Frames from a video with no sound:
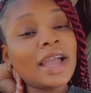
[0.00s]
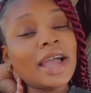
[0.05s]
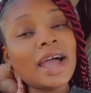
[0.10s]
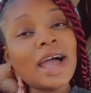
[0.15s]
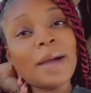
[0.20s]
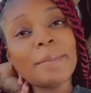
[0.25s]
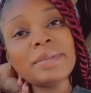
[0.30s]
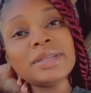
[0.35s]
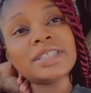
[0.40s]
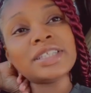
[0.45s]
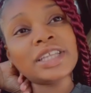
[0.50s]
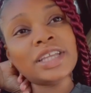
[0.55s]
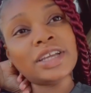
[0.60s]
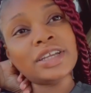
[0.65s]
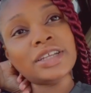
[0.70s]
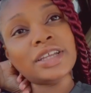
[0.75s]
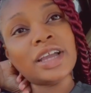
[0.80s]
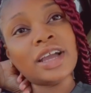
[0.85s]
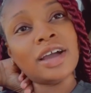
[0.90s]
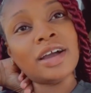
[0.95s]
I'ma
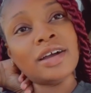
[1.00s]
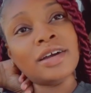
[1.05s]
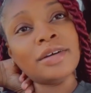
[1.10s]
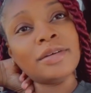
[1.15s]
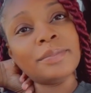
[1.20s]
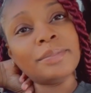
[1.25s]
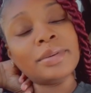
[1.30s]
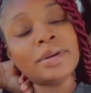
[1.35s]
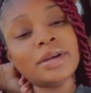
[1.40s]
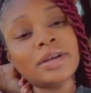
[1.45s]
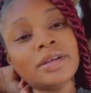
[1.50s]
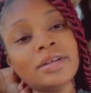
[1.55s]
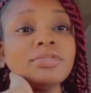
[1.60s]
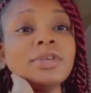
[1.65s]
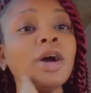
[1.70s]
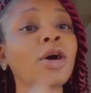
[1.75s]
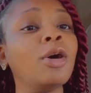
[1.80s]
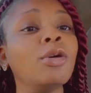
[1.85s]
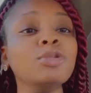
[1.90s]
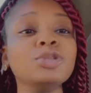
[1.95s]
tell y'all, but I
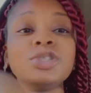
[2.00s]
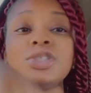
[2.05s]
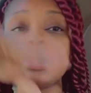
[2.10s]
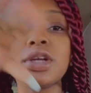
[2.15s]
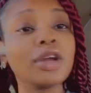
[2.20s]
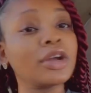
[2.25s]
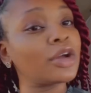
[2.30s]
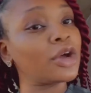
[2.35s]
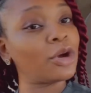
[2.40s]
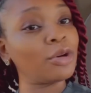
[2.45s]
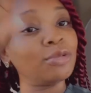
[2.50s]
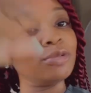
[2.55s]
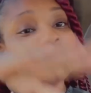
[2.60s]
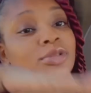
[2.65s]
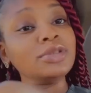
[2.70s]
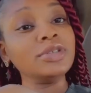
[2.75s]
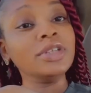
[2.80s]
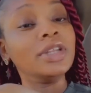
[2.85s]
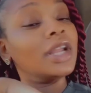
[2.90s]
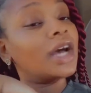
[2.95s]
don't shoot go
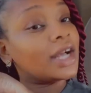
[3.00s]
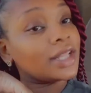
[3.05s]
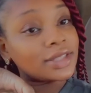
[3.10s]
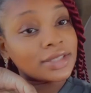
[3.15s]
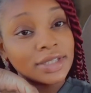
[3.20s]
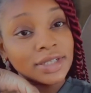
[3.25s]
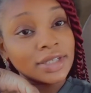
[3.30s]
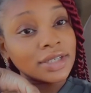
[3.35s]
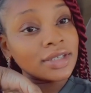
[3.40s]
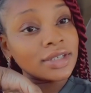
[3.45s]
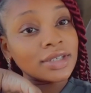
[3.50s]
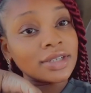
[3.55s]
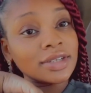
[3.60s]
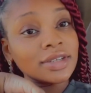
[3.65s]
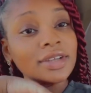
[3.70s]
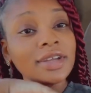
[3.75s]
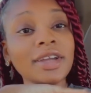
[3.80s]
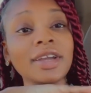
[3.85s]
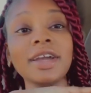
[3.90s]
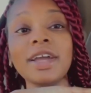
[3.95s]
nothing.
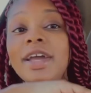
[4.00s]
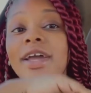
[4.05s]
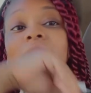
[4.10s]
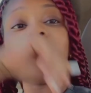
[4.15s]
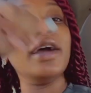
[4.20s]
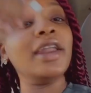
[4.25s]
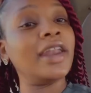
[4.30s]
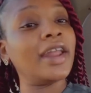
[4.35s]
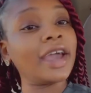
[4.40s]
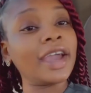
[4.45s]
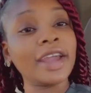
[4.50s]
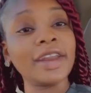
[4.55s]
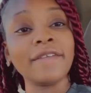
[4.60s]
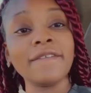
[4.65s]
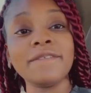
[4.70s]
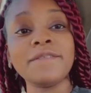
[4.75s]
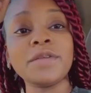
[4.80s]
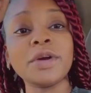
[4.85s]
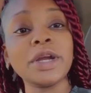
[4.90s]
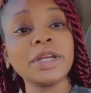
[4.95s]
And I ain't
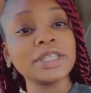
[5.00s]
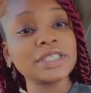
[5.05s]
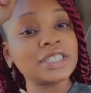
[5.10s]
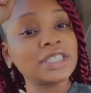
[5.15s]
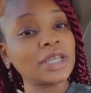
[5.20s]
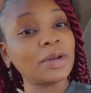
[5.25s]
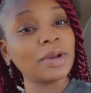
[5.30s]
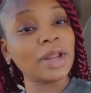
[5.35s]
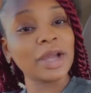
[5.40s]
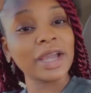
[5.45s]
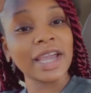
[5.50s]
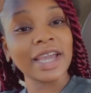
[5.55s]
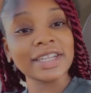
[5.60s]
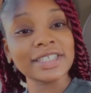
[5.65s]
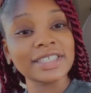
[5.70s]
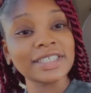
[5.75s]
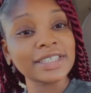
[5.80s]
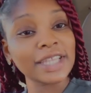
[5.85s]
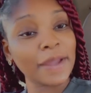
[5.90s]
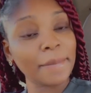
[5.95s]
afraid to say what I
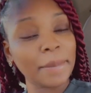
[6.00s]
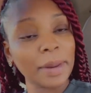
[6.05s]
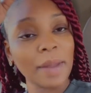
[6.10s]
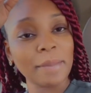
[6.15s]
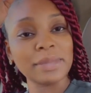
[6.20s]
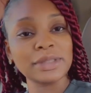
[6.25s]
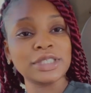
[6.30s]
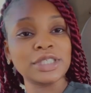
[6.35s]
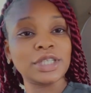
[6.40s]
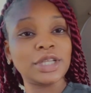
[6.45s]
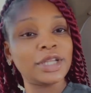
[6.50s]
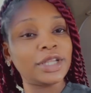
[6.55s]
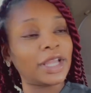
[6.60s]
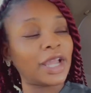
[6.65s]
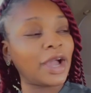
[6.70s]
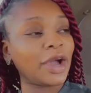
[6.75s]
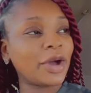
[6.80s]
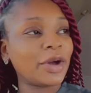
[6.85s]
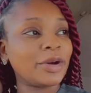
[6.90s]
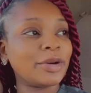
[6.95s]
gotta say, but I'ma tell
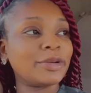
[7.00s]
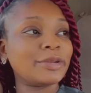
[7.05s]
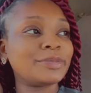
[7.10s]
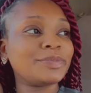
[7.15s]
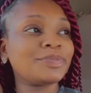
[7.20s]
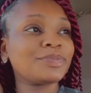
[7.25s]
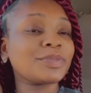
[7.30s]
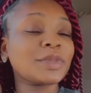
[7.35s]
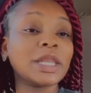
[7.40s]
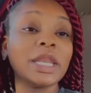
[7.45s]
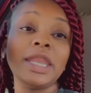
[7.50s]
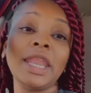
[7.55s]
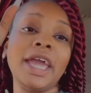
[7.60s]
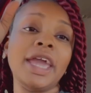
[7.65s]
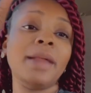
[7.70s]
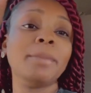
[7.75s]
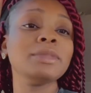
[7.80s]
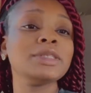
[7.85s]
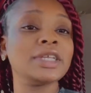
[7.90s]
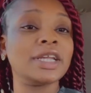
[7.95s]
y'all
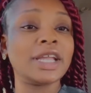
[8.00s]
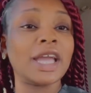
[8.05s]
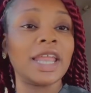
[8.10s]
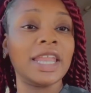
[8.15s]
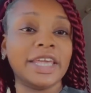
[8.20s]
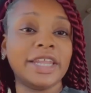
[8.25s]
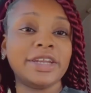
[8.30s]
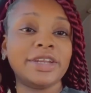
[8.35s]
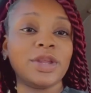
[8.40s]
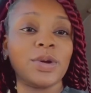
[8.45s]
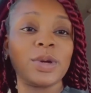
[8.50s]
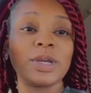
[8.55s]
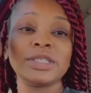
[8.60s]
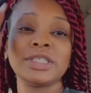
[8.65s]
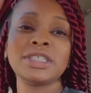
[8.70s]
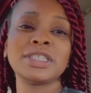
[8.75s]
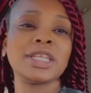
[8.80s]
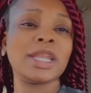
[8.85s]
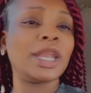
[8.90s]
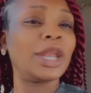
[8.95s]
later. I'ma tell y'all later though,
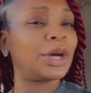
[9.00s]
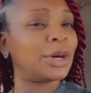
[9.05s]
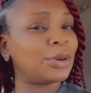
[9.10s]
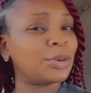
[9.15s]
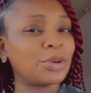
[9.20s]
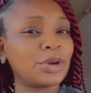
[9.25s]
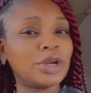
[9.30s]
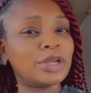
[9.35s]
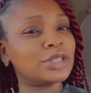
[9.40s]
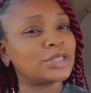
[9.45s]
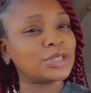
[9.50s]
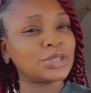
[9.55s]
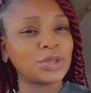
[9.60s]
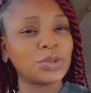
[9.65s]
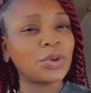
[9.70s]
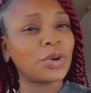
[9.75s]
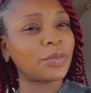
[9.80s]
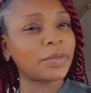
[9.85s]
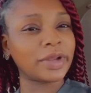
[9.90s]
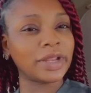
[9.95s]
cause it's a long little
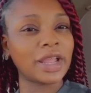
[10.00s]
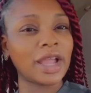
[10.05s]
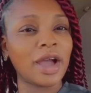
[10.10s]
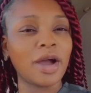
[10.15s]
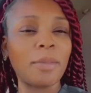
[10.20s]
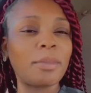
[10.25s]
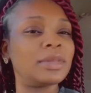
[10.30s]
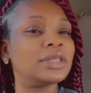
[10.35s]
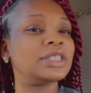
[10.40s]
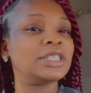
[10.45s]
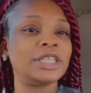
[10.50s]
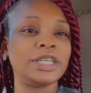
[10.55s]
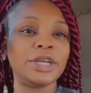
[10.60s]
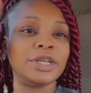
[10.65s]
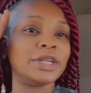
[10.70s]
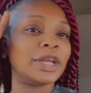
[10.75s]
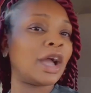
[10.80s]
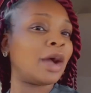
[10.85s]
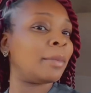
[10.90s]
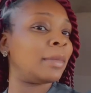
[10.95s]
story, y'all. I'ma tell
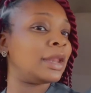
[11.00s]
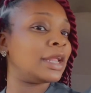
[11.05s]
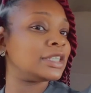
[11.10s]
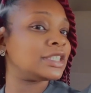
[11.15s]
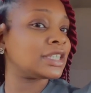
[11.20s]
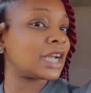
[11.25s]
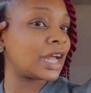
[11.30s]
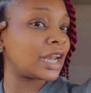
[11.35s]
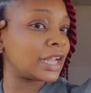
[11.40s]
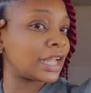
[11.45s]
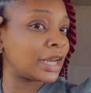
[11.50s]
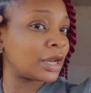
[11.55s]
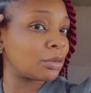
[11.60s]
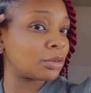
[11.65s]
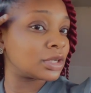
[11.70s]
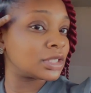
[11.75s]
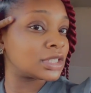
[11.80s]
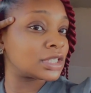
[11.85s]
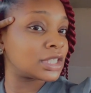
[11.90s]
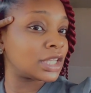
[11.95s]
y'all. I'ma let y'all in
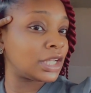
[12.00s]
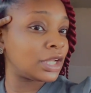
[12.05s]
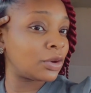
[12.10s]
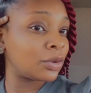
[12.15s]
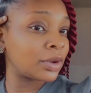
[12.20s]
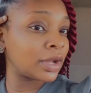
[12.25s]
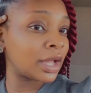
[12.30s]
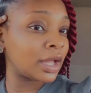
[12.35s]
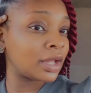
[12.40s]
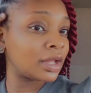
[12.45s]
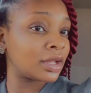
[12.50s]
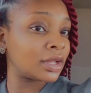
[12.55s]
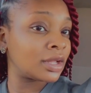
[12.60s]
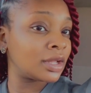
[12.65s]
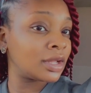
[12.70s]
on the tea, okay?